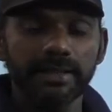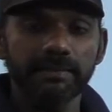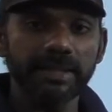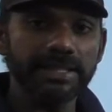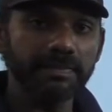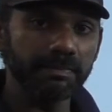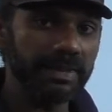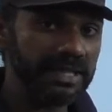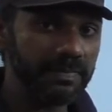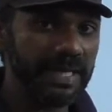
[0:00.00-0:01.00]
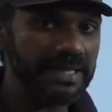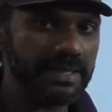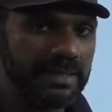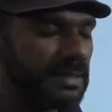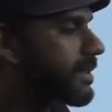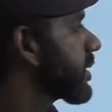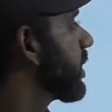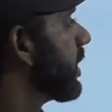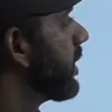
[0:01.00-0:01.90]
Must make sense.